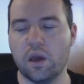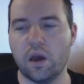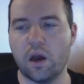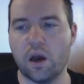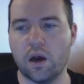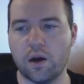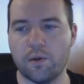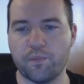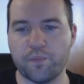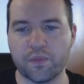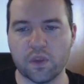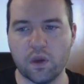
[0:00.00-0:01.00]

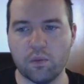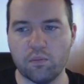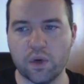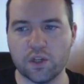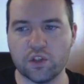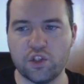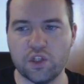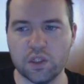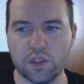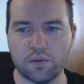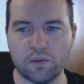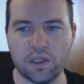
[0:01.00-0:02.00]
Um, but
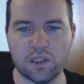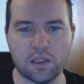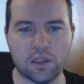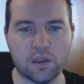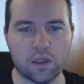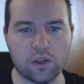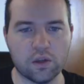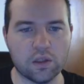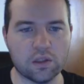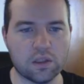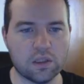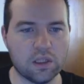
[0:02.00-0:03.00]
just recently, you
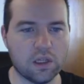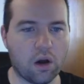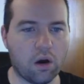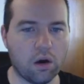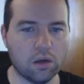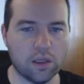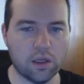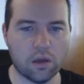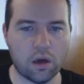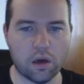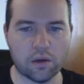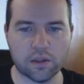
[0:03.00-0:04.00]
can see all day
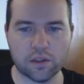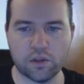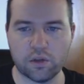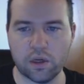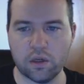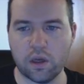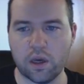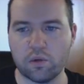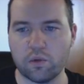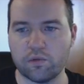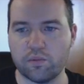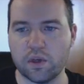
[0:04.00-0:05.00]
long this trend line.
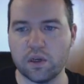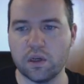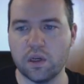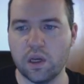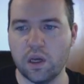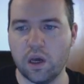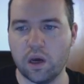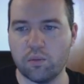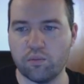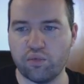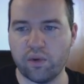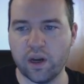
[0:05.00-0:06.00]
We've been
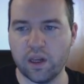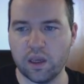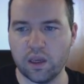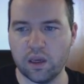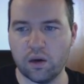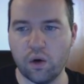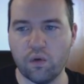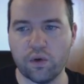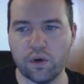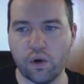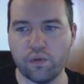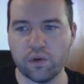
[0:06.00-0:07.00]
breaking it over
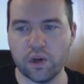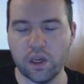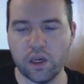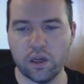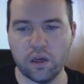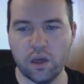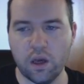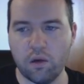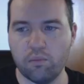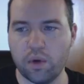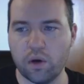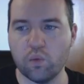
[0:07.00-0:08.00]
and over again.
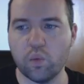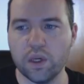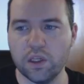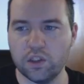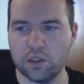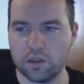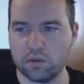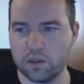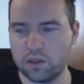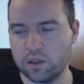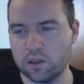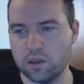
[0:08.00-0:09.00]
But we just
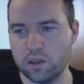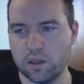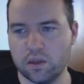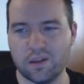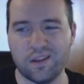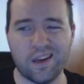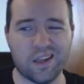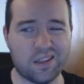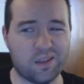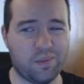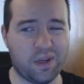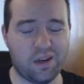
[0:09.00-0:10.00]
recently, in the
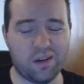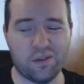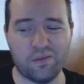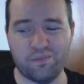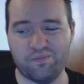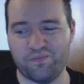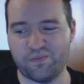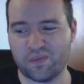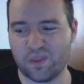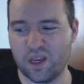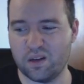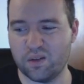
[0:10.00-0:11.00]
last about,
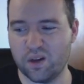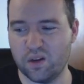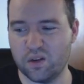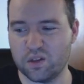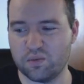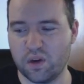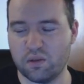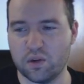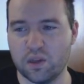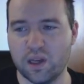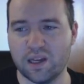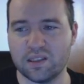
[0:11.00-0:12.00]
I don't know, it's probably
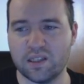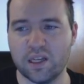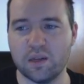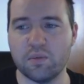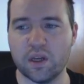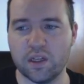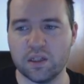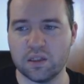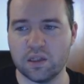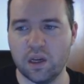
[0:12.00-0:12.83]
the last ten minutes,